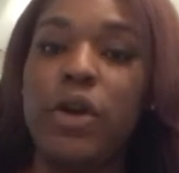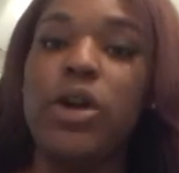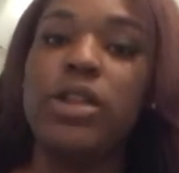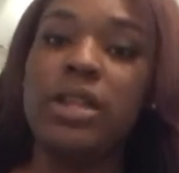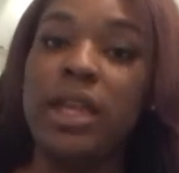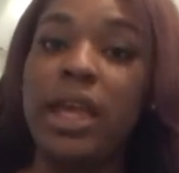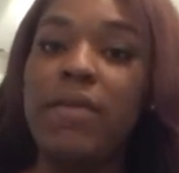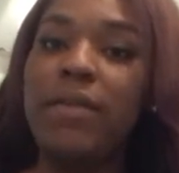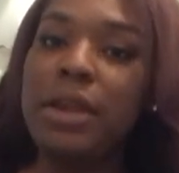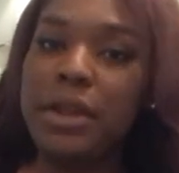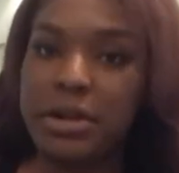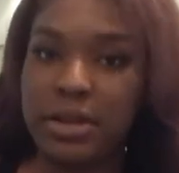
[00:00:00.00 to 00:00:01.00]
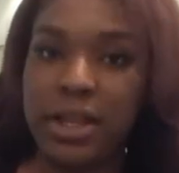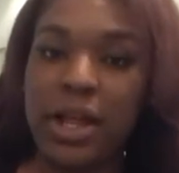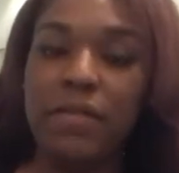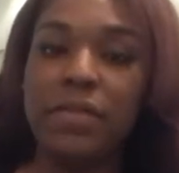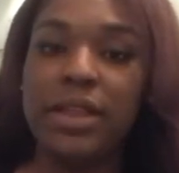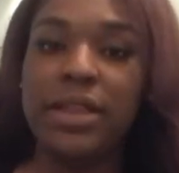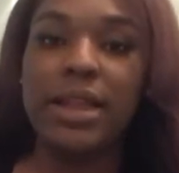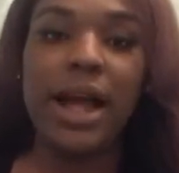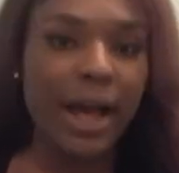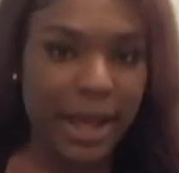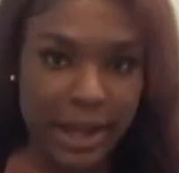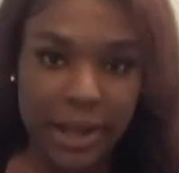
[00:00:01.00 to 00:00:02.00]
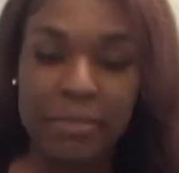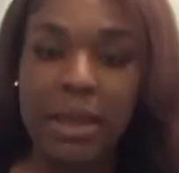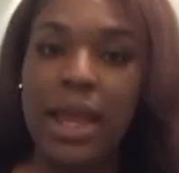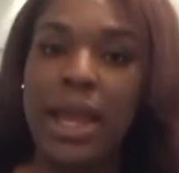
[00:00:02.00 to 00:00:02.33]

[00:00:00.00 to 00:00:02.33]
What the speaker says: or just giving yourself the time